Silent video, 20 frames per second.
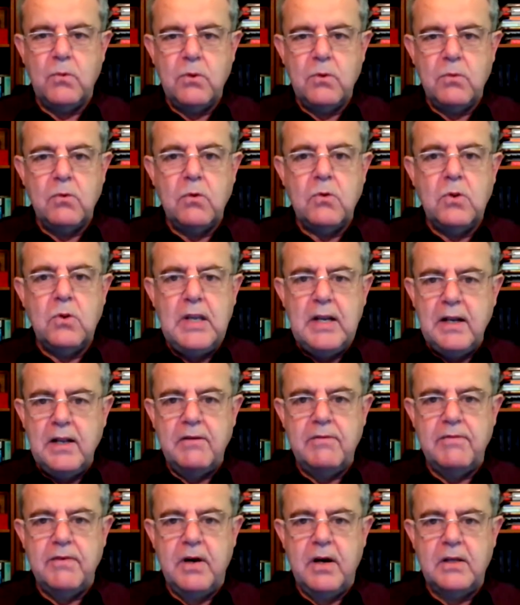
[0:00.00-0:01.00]

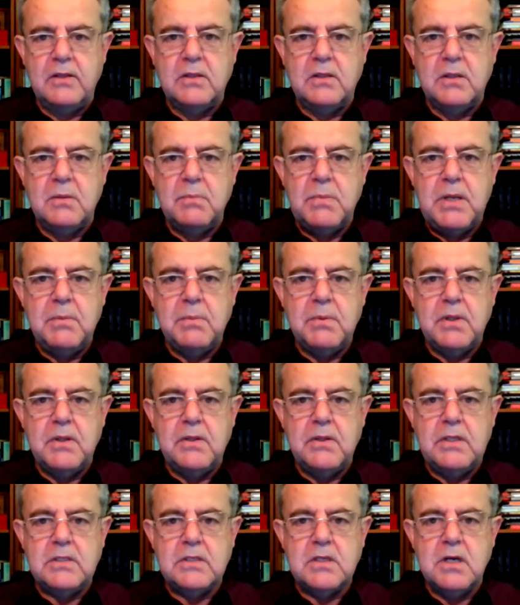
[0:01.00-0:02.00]
routinely find that the people in
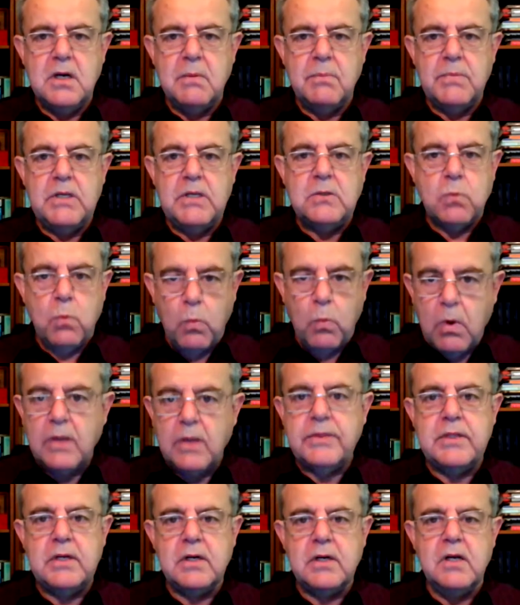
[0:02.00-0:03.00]
these companies
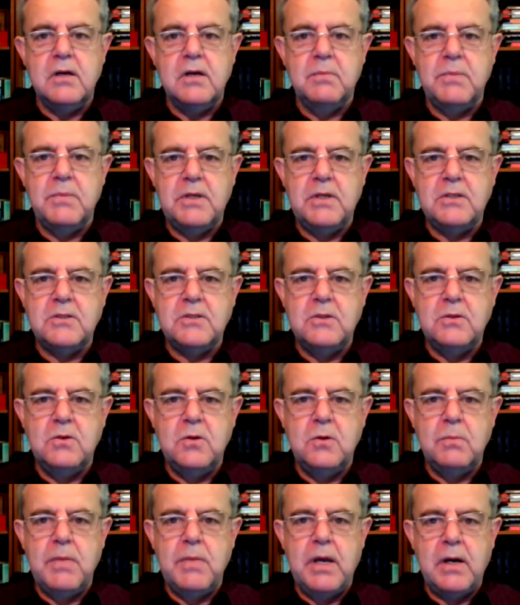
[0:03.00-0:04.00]
want their companies to
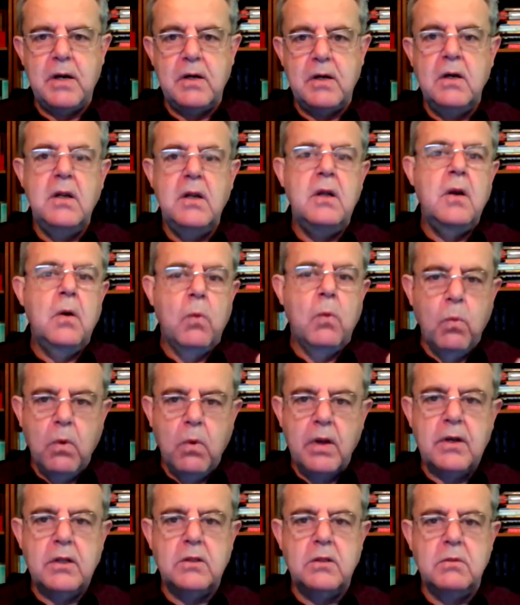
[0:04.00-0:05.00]
do better,
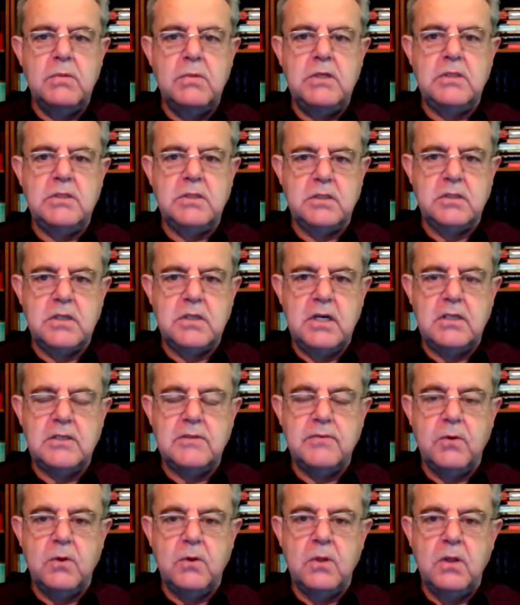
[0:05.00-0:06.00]
want it to be
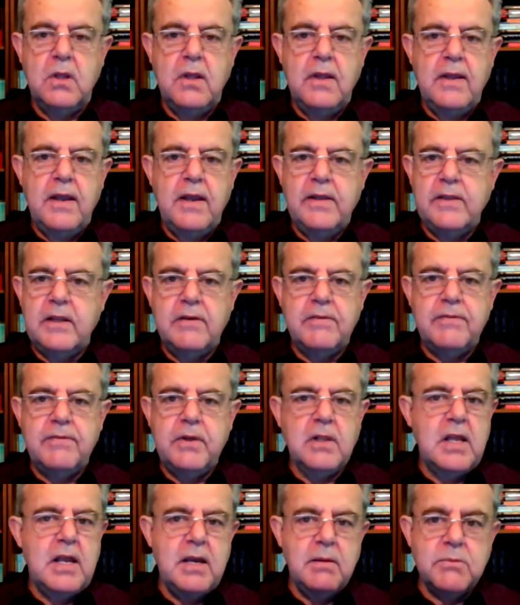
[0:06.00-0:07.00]
successful, and they
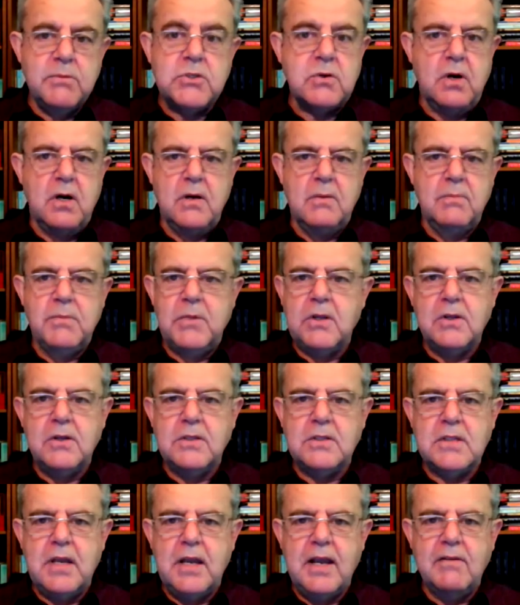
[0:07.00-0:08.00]
feel hamstrung
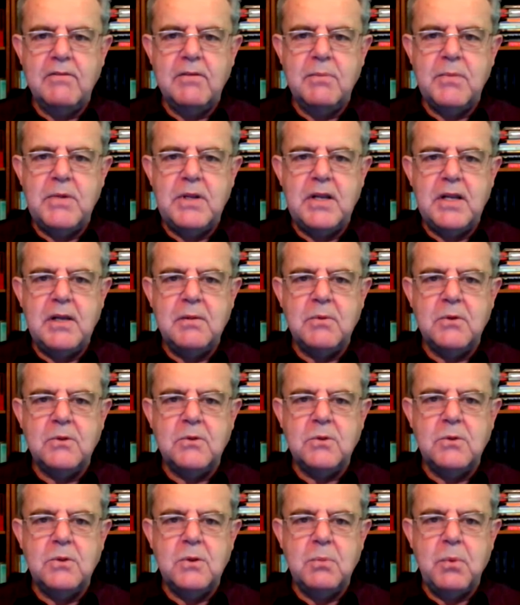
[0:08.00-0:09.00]
because they haven't been able
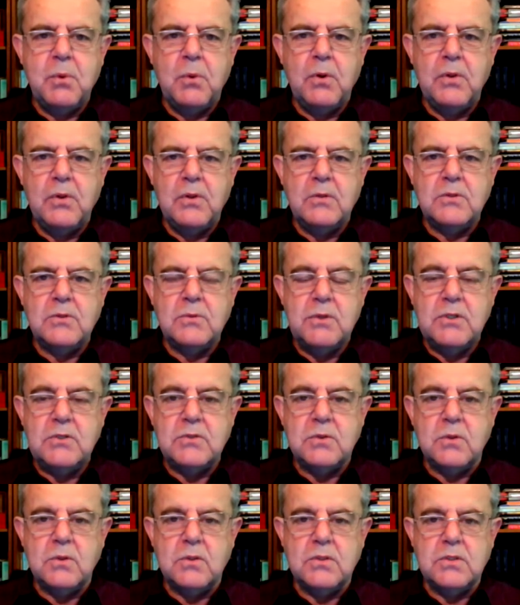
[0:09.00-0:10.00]
to deploy those
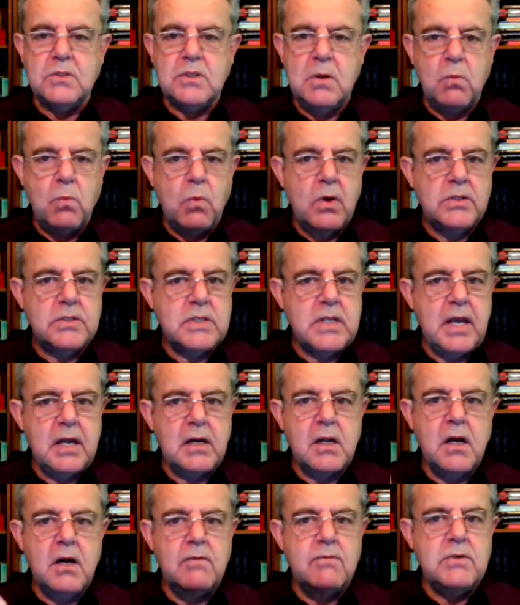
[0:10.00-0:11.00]
resources. And once
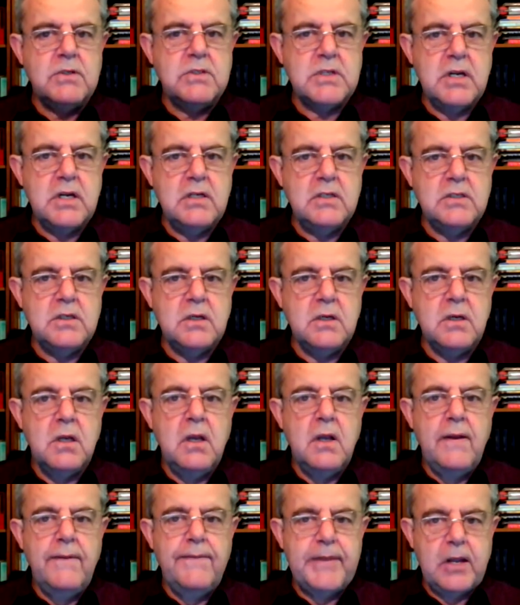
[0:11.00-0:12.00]
that conversation
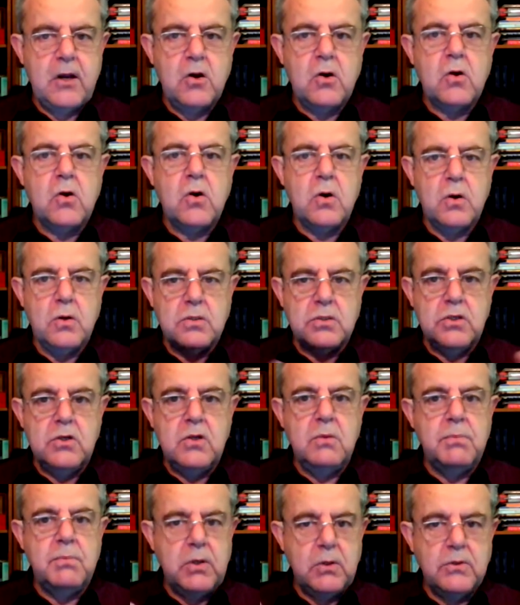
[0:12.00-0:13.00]
occurs and
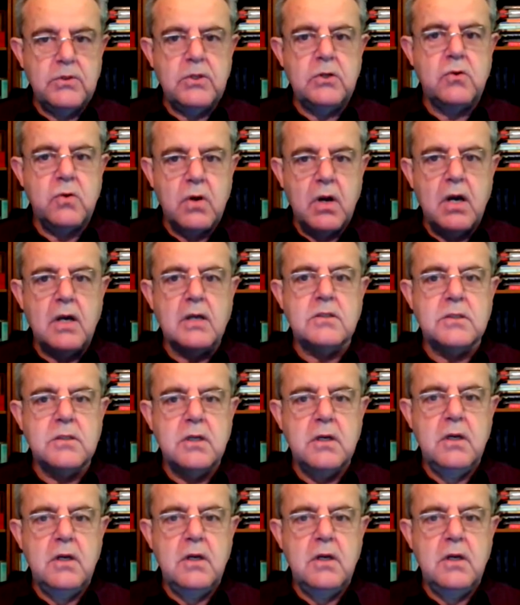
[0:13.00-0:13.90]
you build the trust,